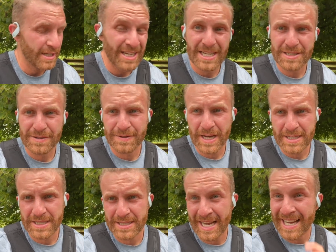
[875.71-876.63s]
That's the
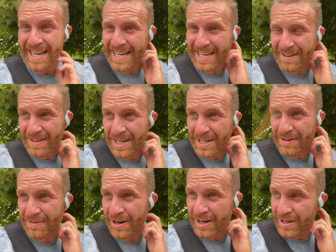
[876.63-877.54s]
fastest 10K I've done in a
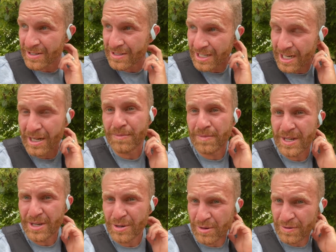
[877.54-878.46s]
very long time
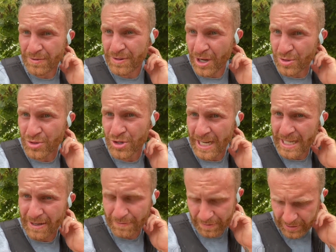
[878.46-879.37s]
with no
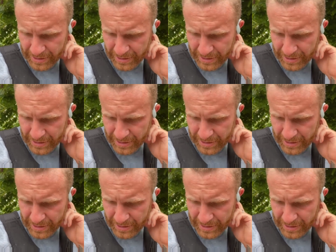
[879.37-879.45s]
training for the